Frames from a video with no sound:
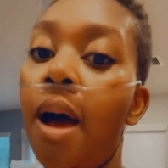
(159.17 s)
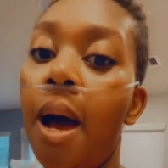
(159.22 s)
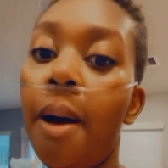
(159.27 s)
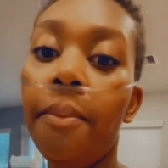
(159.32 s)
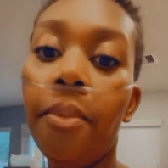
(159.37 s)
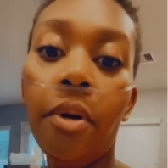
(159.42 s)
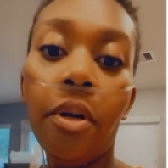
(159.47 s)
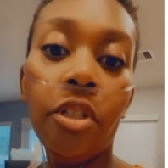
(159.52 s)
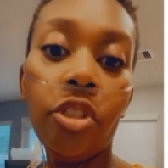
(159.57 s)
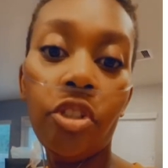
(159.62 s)
I'm
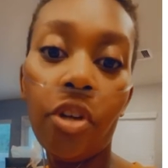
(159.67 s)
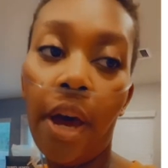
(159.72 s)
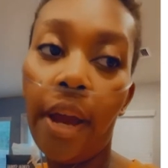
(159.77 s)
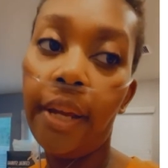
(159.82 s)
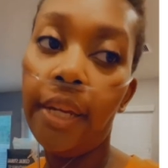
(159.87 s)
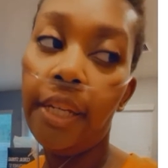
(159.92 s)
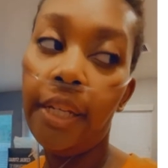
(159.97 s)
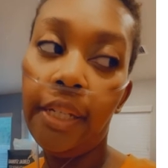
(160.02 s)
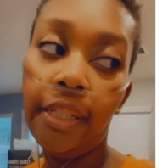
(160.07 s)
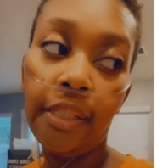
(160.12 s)
gonna try to
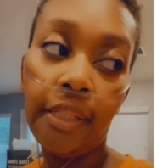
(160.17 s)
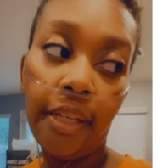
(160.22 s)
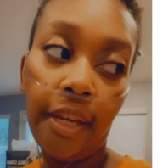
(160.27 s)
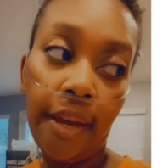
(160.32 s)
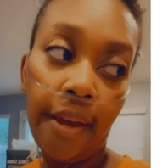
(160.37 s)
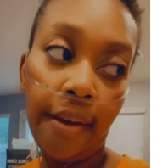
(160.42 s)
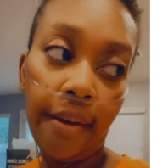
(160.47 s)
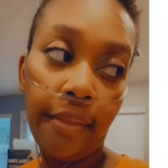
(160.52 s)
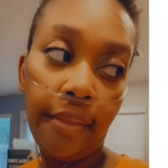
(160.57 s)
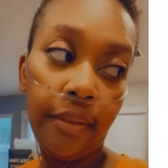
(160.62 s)
get it
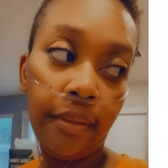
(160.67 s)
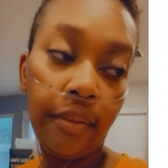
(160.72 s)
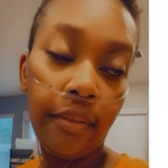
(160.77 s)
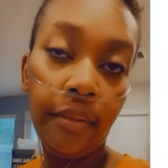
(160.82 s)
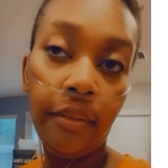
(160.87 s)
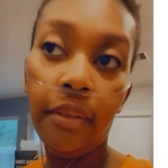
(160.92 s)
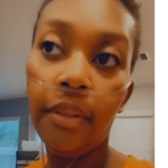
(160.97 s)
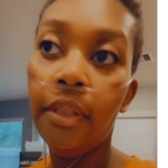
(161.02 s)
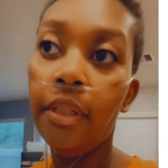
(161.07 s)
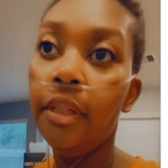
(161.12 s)
together
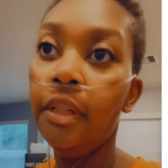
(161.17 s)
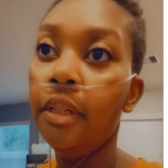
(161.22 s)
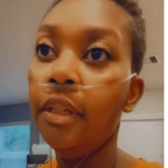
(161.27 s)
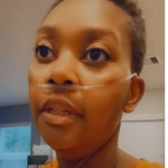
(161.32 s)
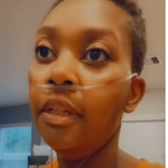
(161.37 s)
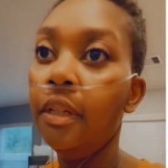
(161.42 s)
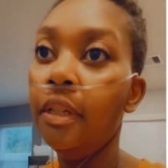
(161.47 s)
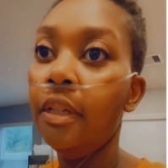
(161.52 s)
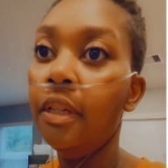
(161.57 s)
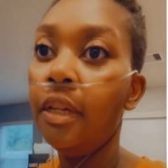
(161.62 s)

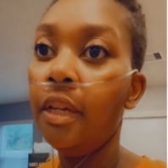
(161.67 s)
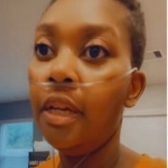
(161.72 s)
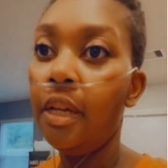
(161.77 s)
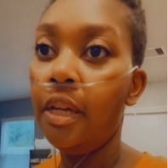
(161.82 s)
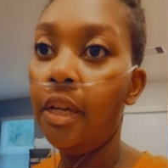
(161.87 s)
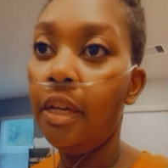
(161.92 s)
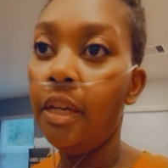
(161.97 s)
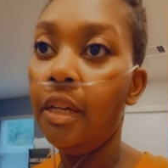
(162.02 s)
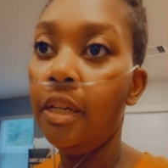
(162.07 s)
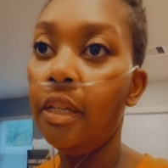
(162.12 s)

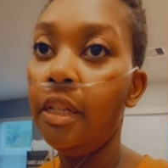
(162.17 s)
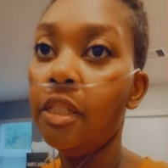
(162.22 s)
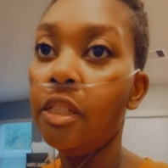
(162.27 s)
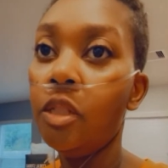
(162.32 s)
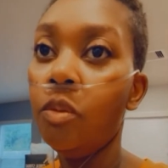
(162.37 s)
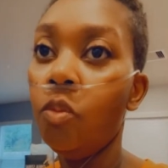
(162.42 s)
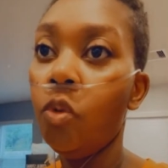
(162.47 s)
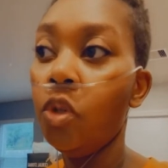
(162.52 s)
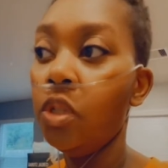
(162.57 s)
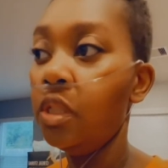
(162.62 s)
and get
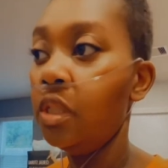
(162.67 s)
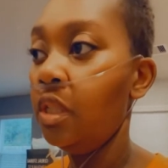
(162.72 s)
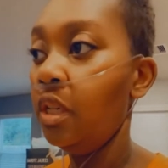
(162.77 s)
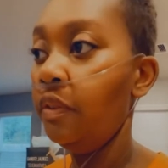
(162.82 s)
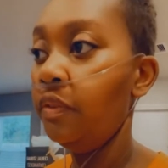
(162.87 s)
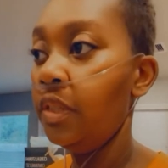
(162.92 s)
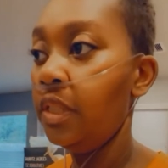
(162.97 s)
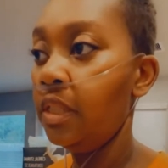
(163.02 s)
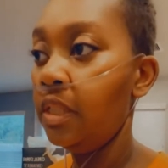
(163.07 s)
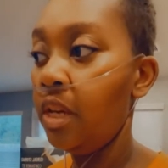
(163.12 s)
some more
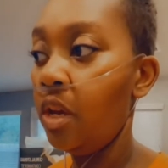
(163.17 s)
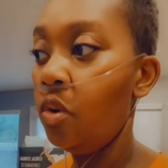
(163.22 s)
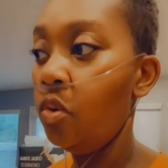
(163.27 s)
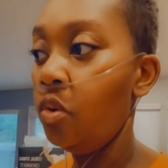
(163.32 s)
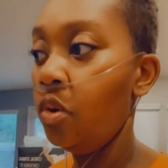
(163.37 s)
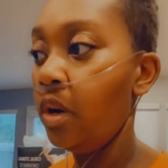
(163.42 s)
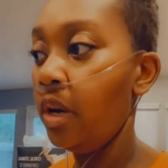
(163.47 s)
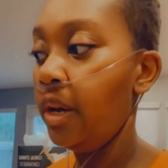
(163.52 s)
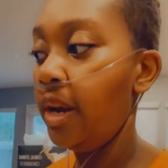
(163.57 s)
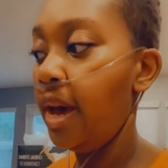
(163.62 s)
stuff to stay
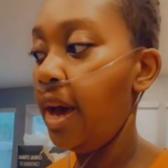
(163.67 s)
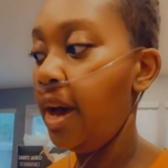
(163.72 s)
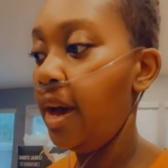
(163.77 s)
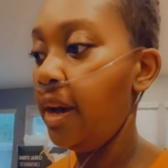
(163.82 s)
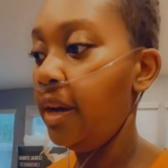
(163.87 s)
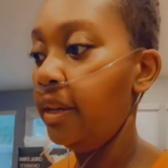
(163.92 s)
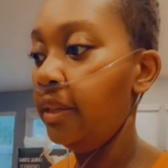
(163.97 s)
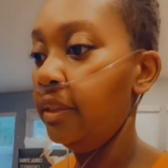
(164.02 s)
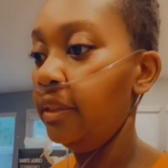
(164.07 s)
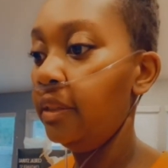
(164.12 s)

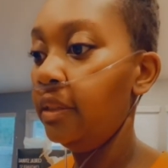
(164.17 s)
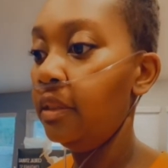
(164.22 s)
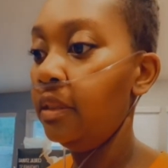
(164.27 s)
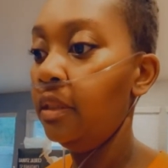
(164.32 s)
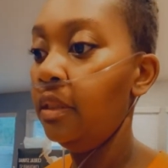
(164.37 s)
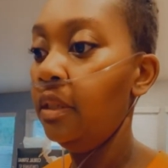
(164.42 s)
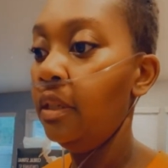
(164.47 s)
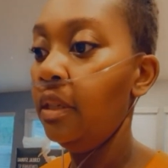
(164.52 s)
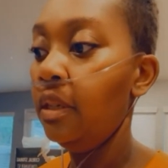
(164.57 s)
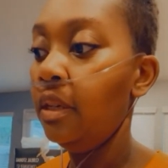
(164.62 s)
organized.
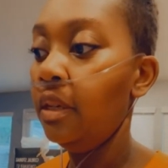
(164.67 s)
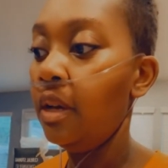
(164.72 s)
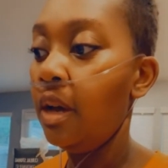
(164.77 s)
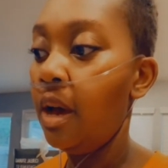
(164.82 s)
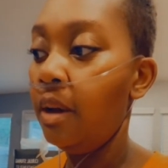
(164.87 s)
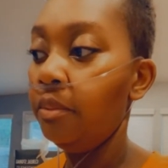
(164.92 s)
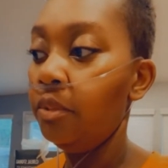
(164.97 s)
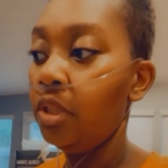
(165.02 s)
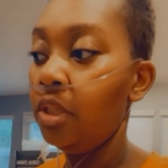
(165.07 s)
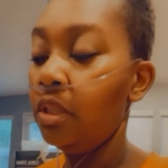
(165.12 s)

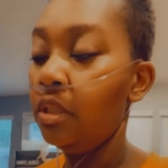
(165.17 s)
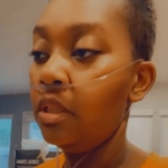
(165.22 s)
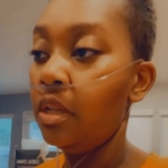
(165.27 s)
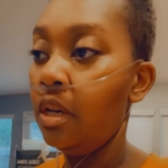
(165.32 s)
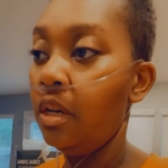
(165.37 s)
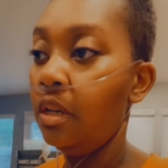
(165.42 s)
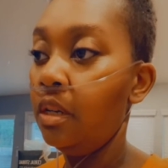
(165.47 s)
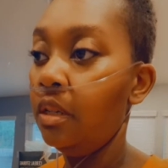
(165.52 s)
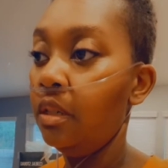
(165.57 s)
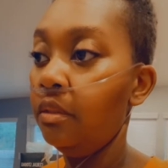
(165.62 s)
I'm just,
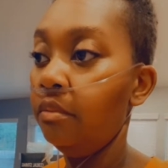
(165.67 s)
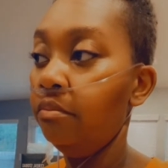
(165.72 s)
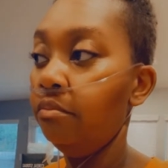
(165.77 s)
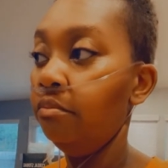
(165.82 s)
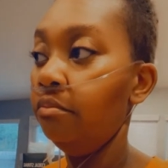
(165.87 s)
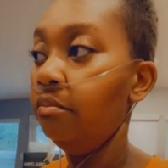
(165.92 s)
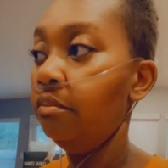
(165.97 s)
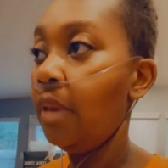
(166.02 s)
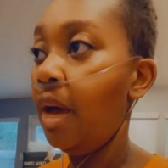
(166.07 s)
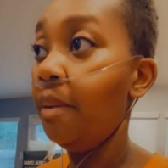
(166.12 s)
um,
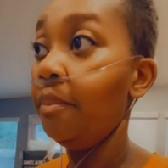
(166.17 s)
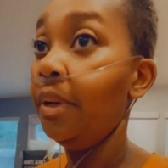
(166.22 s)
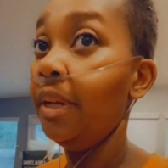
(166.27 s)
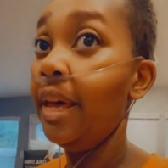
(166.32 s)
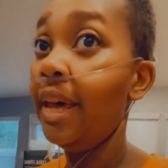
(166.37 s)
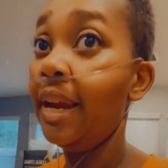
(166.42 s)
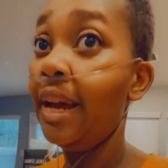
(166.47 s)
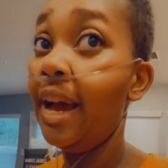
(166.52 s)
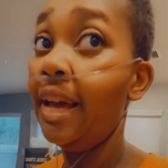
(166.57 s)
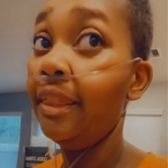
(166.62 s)
I'm
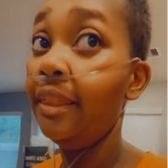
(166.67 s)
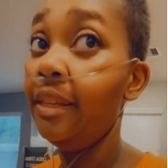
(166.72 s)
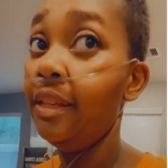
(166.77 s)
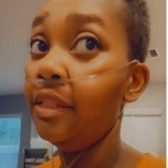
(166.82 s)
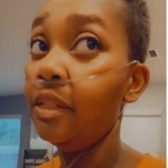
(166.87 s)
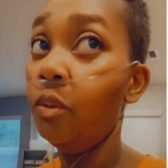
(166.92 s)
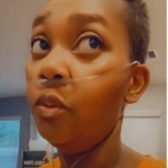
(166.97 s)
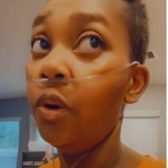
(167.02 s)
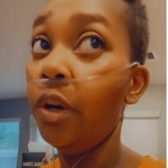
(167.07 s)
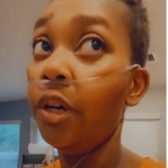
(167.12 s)
glad I got this.
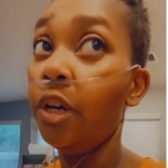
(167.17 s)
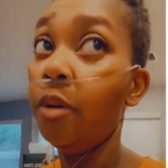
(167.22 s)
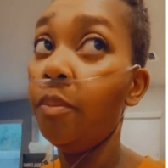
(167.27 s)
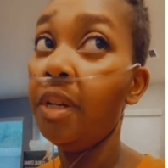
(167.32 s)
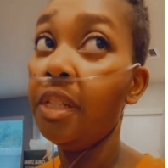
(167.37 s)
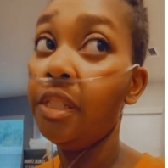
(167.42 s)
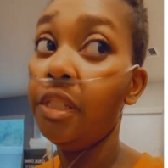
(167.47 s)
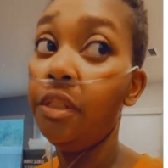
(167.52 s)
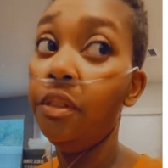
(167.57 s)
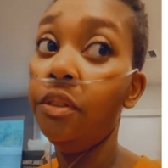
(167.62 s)
I'm working on my
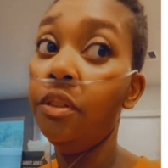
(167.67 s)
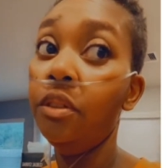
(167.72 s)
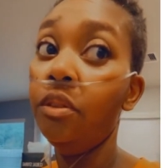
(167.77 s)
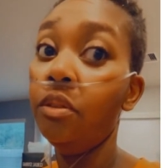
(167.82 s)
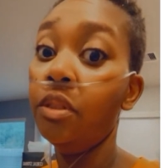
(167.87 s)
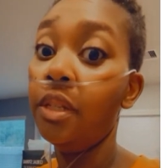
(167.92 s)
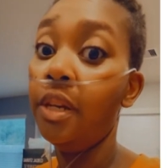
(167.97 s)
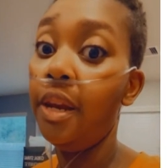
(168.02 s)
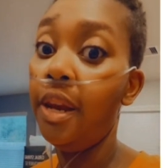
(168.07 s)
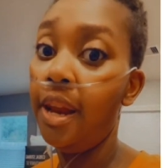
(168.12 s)

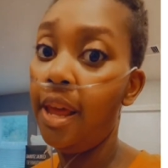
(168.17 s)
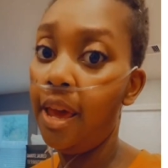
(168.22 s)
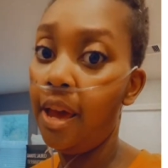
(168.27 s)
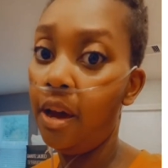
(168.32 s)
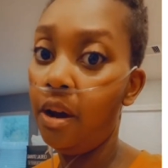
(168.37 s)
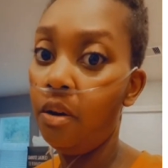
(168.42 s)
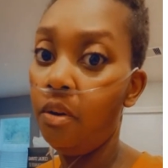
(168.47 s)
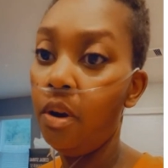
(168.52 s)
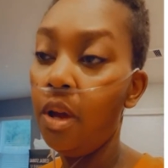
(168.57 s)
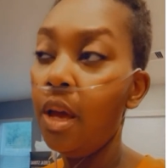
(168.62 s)
cereals
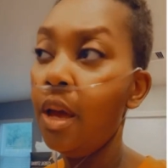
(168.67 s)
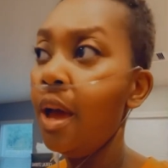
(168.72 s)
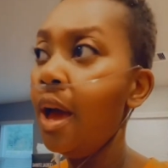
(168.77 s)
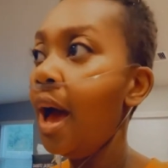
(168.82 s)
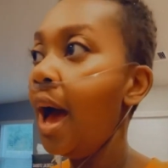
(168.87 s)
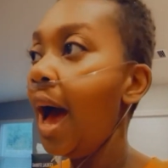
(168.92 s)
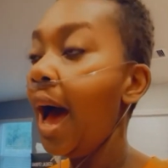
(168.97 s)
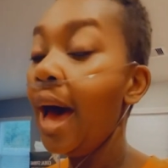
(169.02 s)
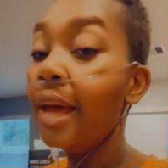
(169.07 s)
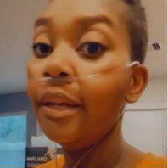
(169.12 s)
now.
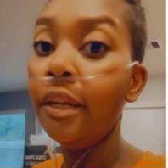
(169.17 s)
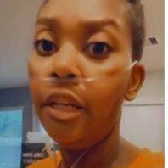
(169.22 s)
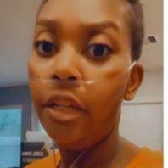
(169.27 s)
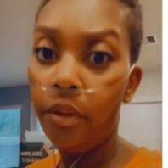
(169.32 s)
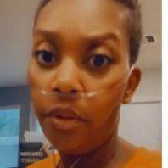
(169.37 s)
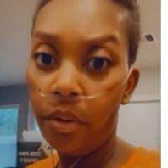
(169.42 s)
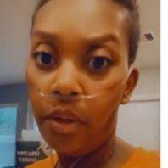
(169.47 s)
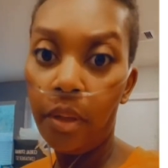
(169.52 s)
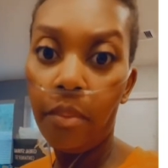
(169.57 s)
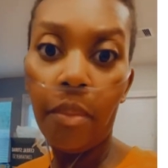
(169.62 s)
I
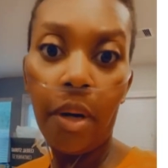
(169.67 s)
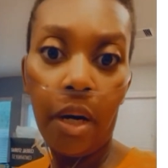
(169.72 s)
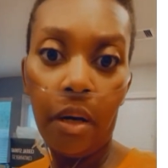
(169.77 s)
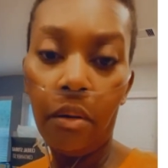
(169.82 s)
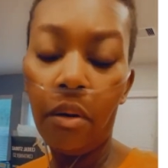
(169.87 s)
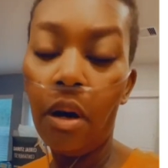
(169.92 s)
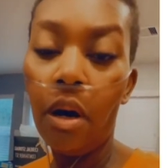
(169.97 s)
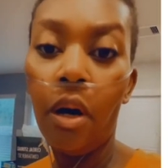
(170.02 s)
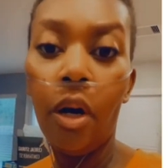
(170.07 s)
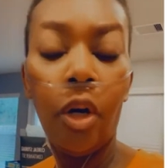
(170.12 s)
literally bought
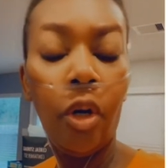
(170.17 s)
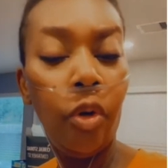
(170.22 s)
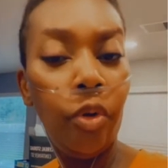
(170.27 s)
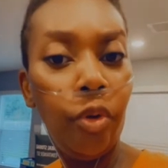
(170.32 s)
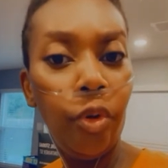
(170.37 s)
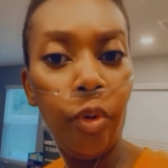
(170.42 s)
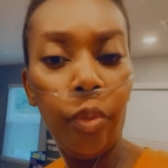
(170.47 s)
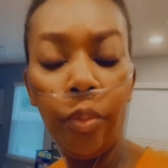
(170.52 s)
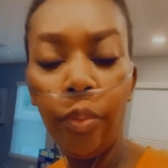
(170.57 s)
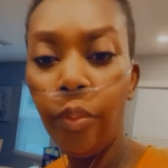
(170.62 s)
a whole
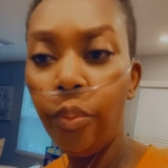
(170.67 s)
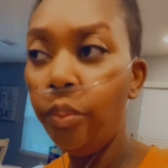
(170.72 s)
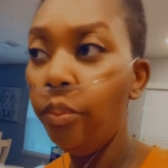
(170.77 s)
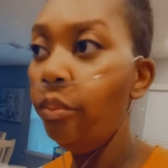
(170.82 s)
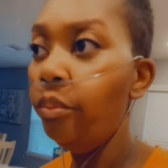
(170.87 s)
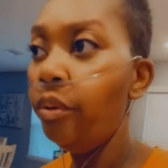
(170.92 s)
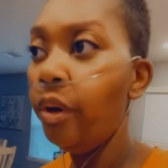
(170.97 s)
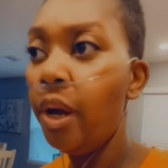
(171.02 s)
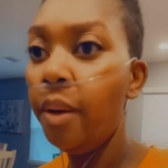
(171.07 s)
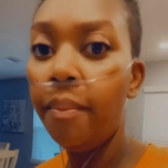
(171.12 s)
new
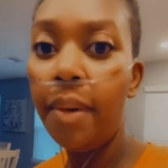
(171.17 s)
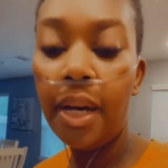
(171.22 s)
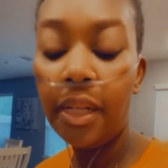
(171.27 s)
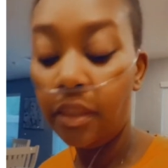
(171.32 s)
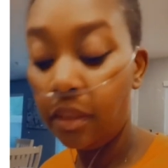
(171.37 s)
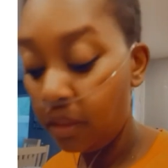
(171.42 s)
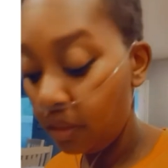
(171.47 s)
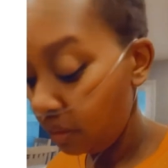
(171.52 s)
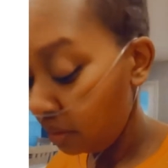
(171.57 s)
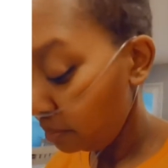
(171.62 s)
brand
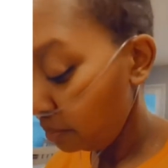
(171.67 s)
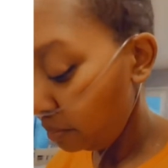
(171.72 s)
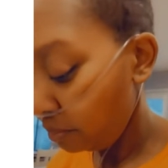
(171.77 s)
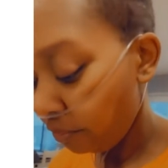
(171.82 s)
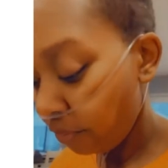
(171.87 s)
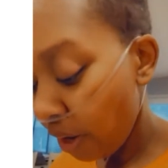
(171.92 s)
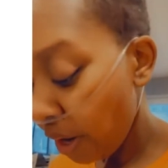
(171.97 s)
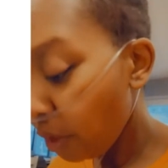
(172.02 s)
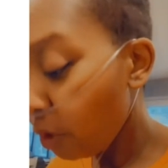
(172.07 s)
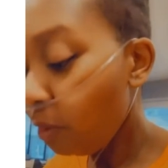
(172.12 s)
boxes,
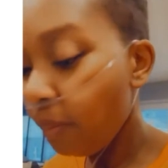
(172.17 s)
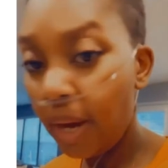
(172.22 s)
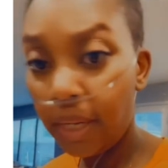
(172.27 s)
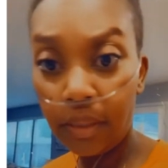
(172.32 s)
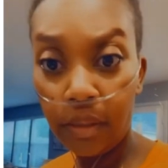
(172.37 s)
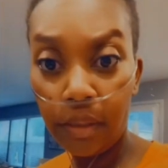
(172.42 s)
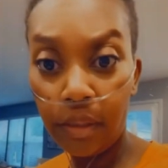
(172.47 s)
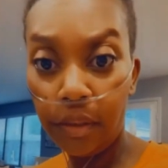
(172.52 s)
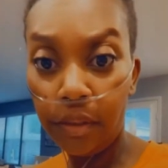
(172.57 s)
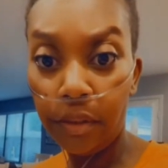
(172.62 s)
brand new box
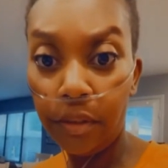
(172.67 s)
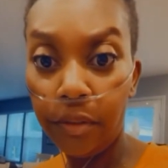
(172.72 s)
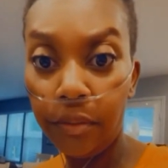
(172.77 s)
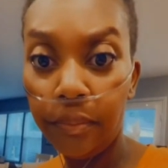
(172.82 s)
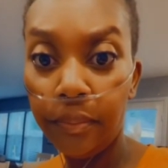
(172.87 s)
of cereal.